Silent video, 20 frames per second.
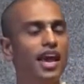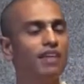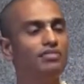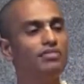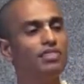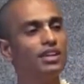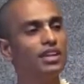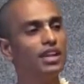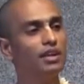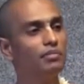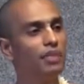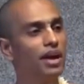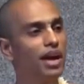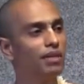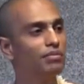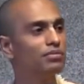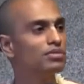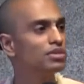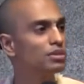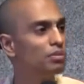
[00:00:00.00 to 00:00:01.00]
Everything
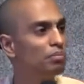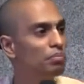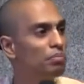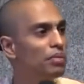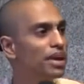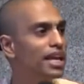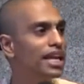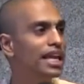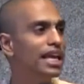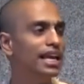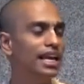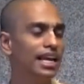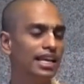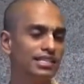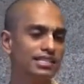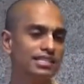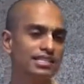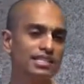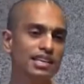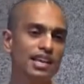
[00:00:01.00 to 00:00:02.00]
becomes
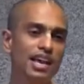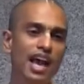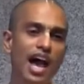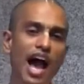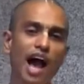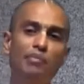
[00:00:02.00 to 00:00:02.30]
meaningless.